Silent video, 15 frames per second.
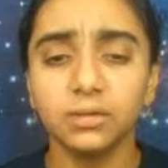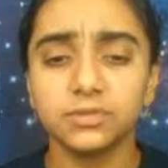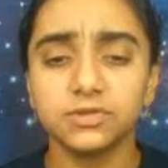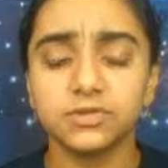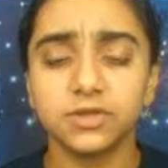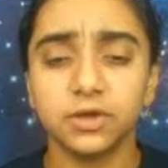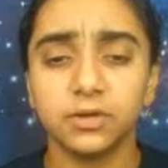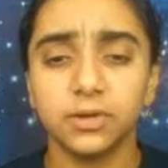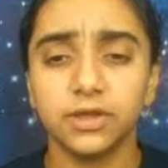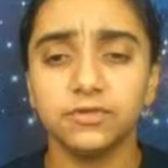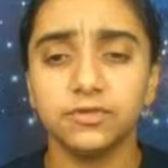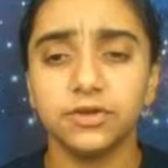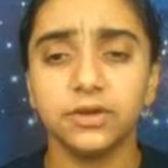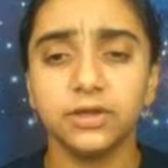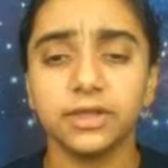So if
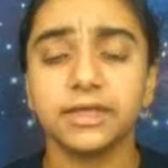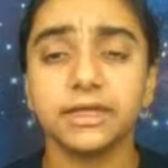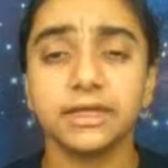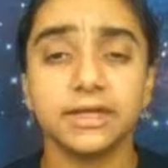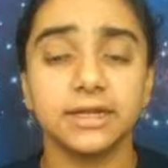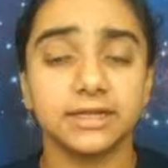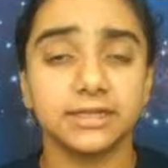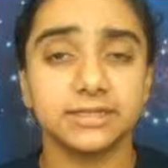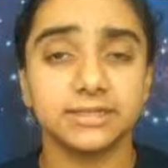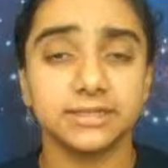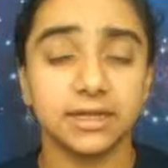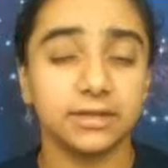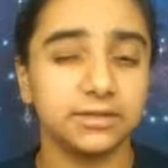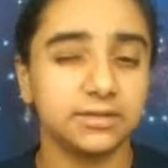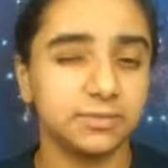you're like in
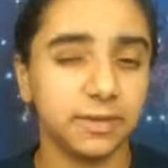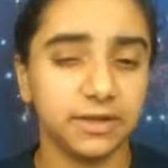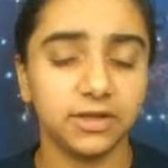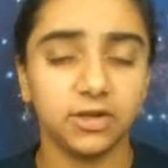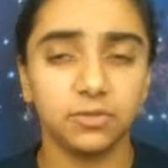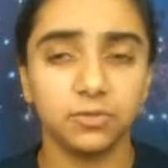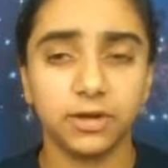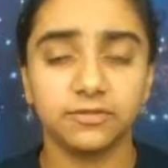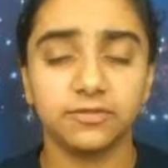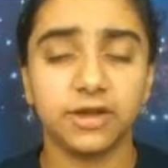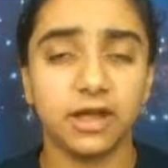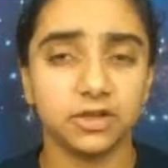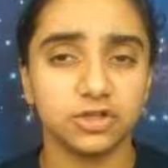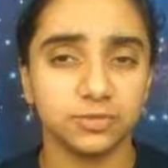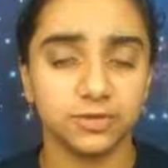depending on whatever
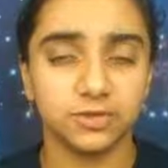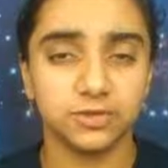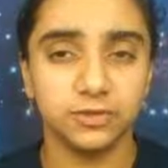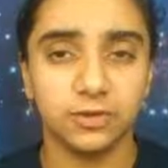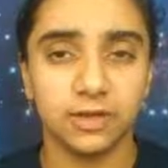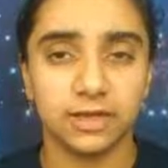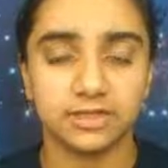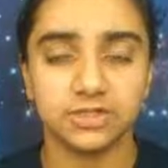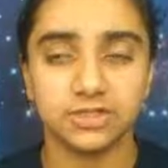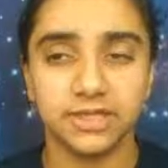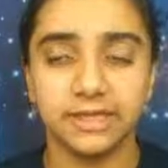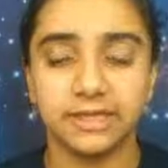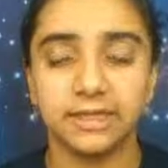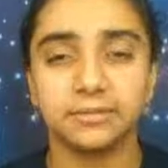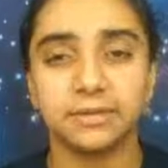Algebra 2 class you're
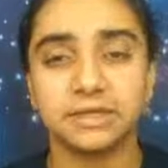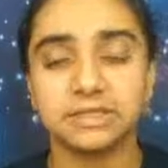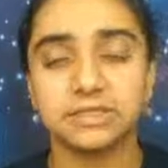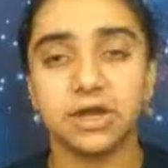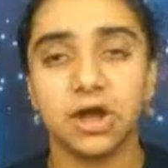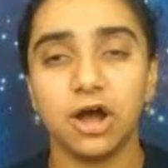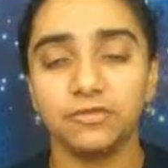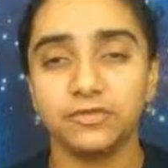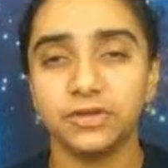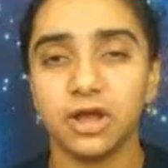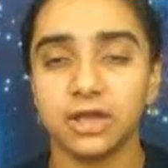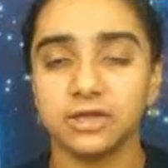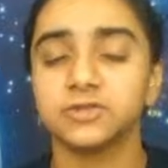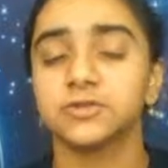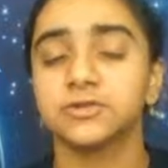taking, because often
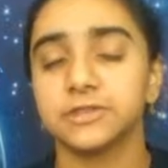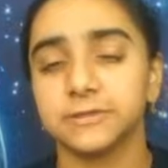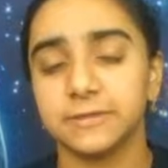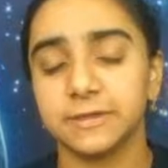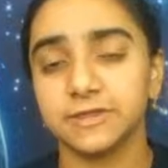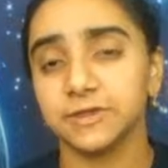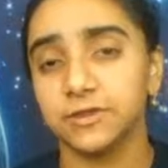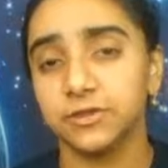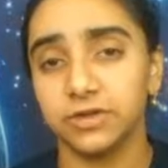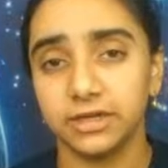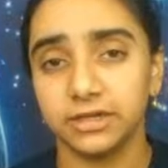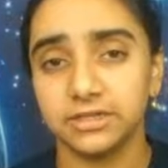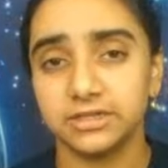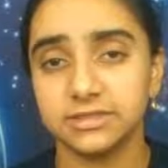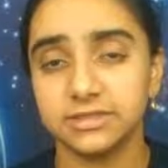high schools, especially in the
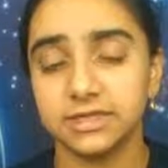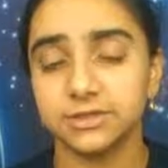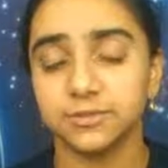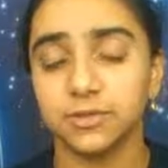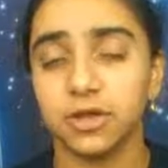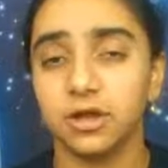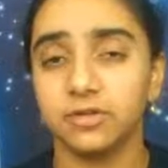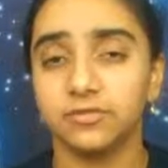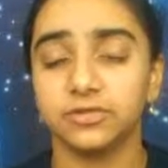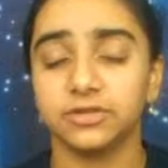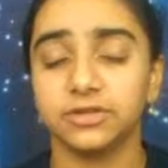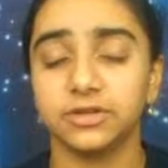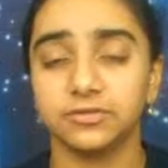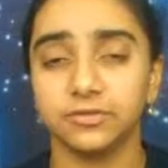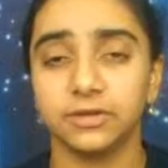United States, will offer
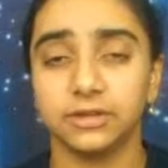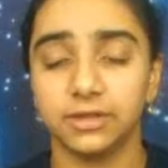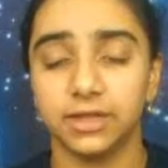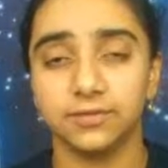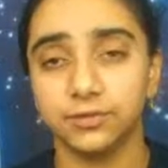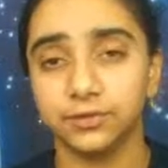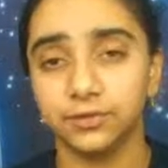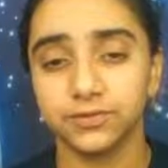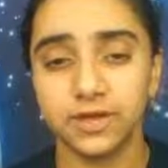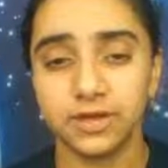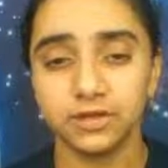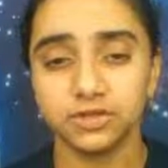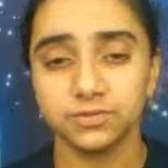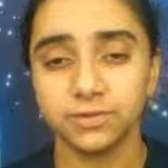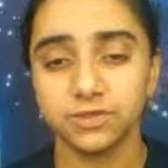different levels of
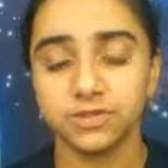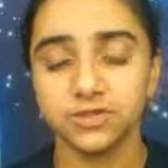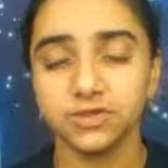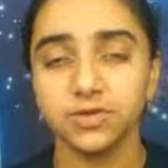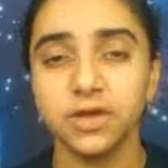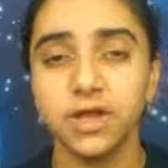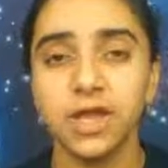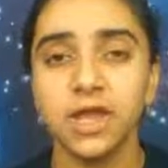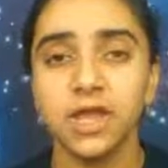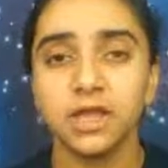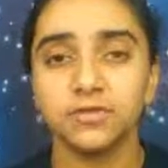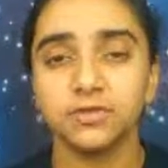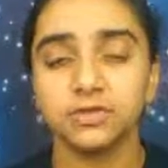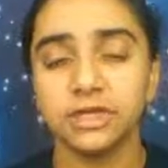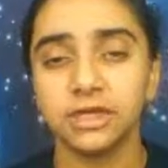Algebra 2.
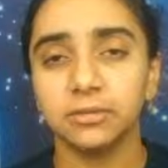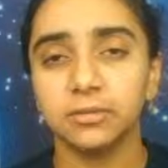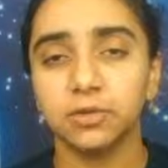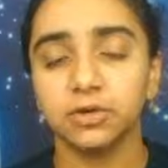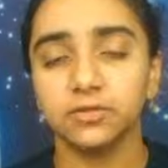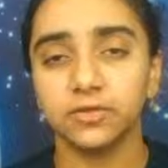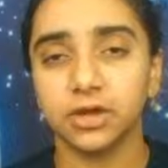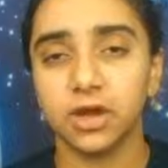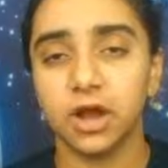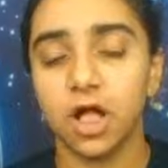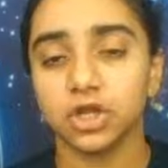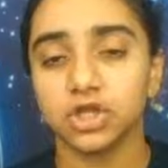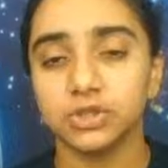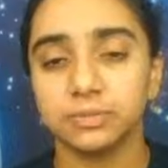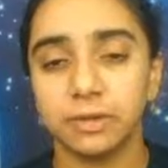If you're taking more of a
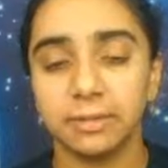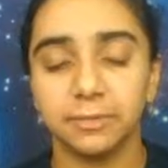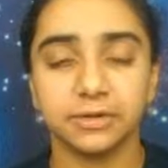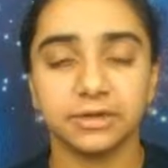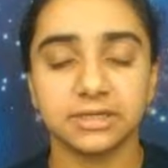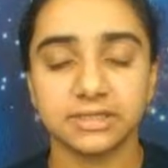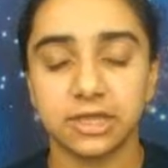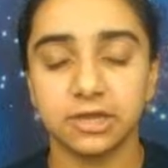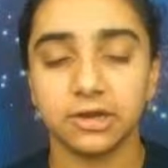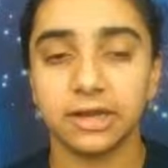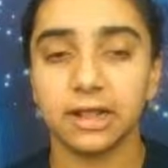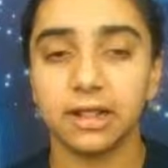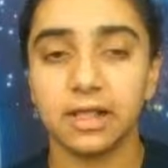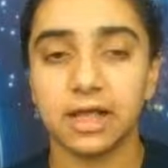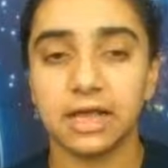college prep or
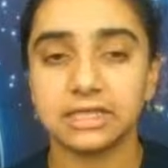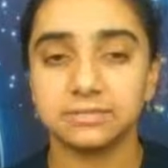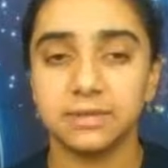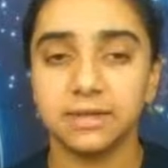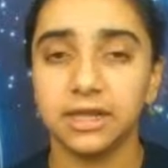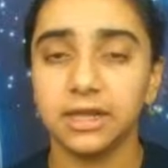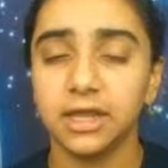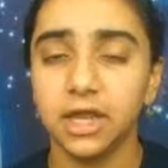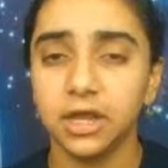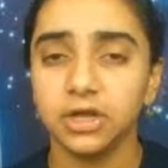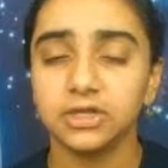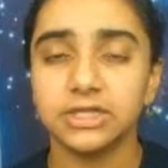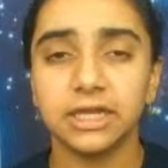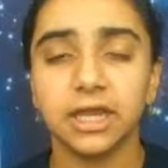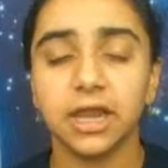accelerated class, meaning
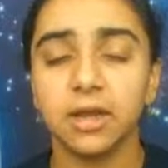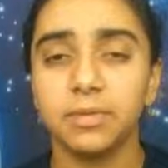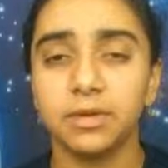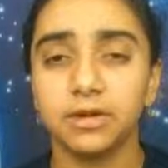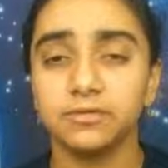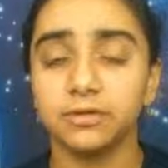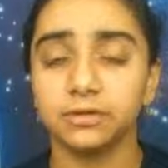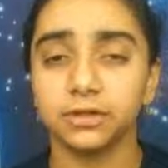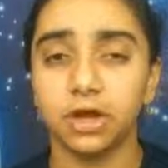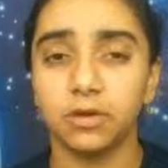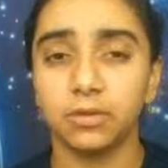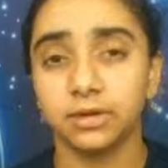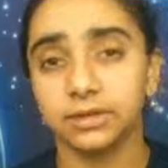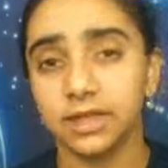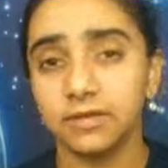you're taking a bit of a
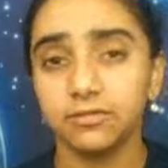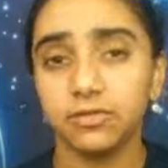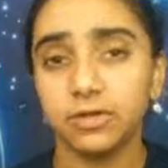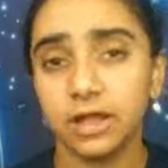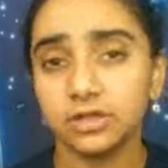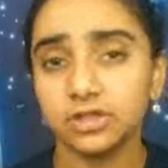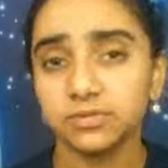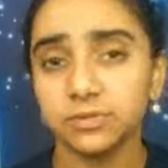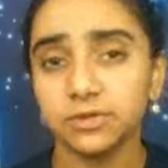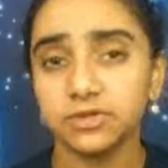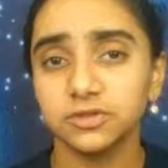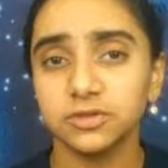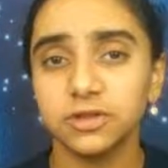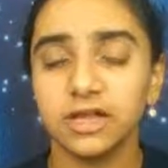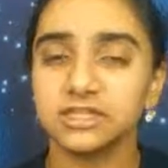lower level Algebra
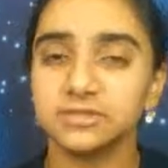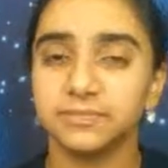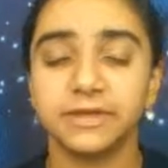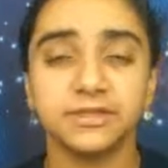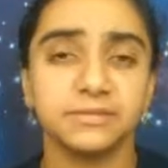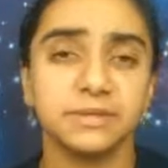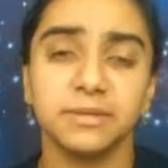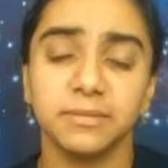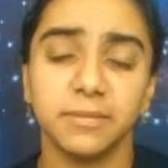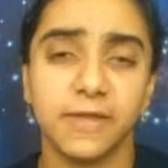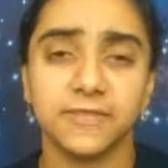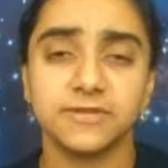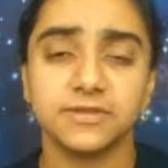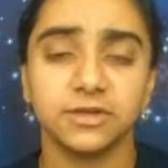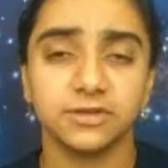2 class because maybe
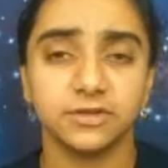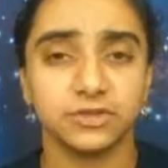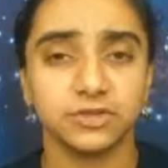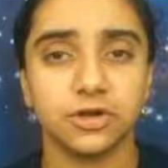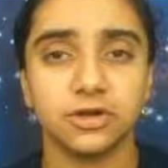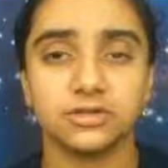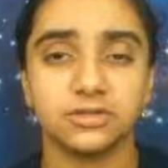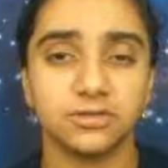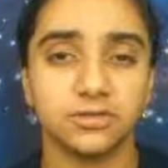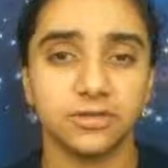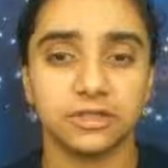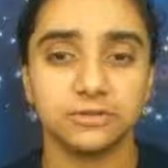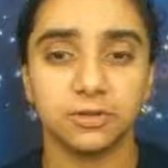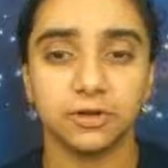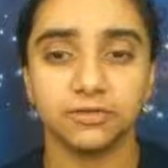math's not your strong suit, and
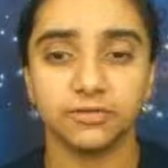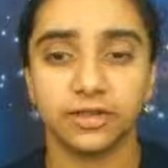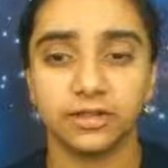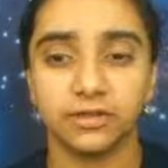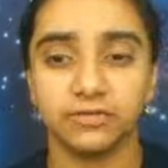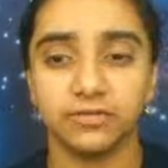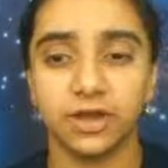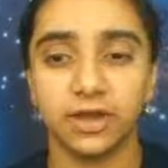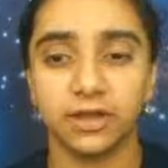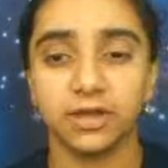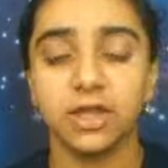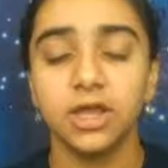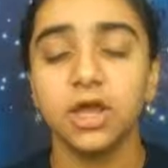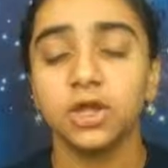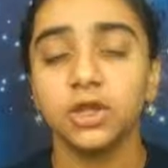that's perfectly fine.
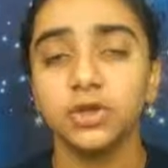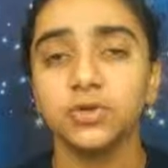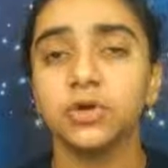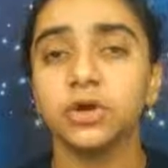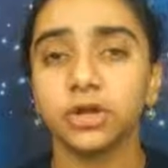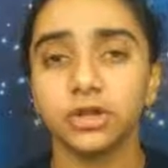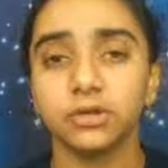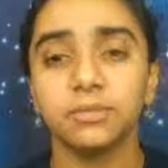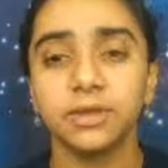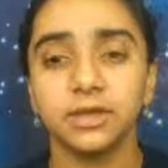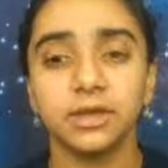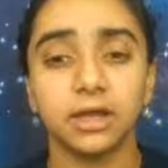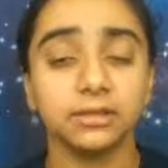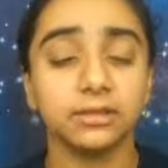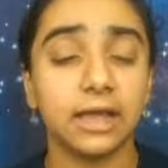You are going to be
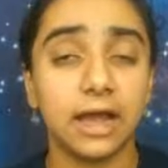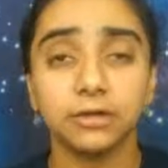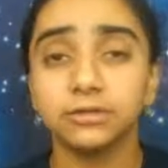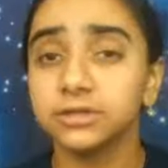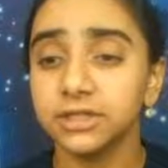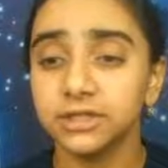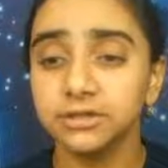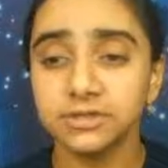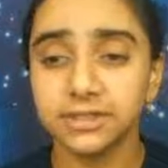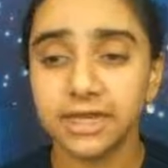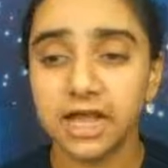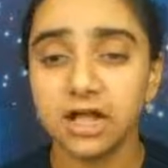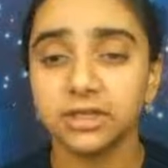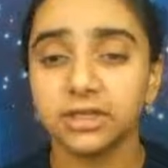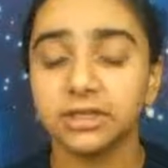allowed to use a
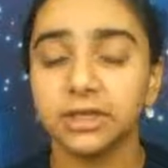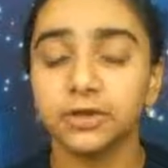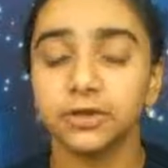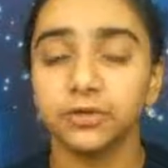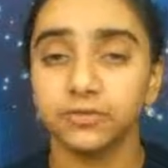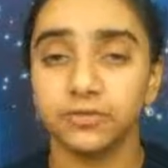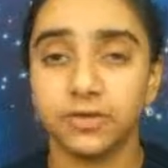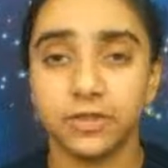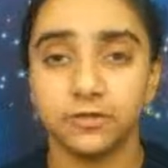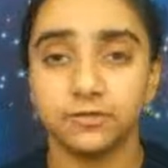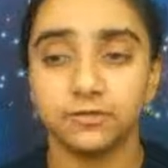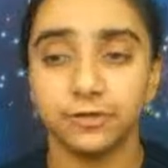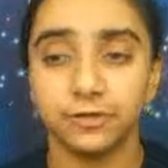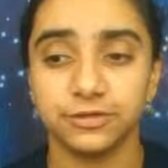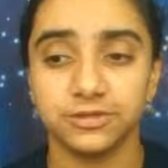calculator to find the
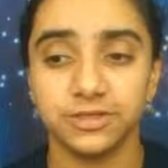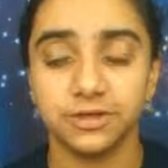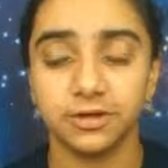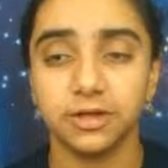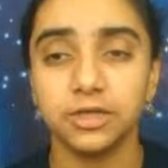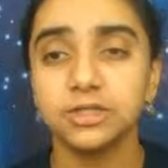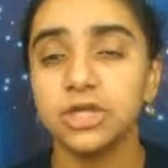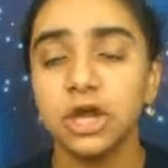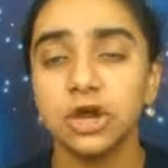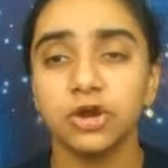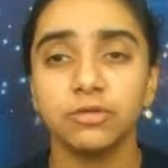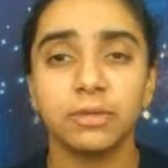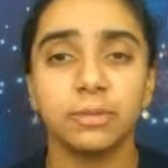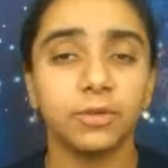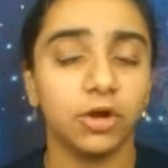first zeros.
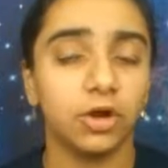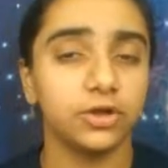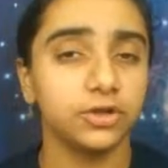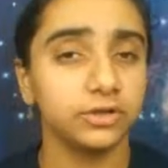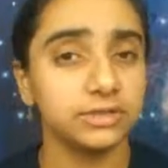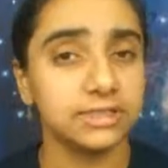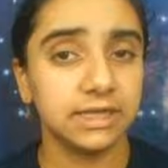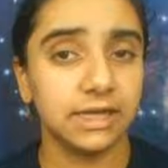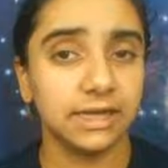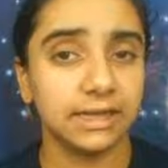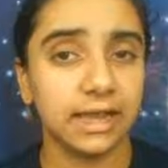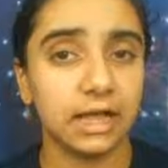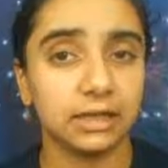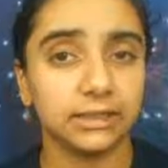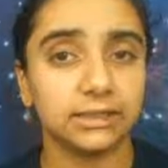Remember, on your TI
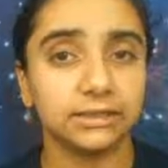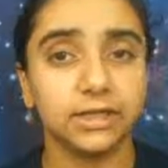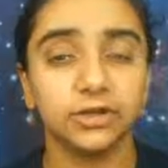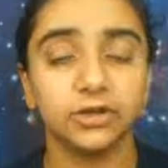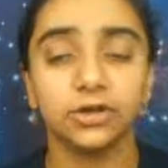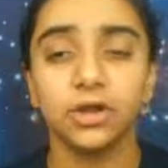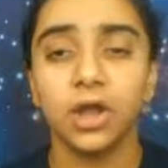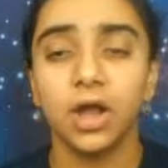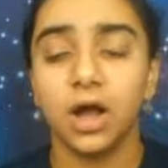calculator,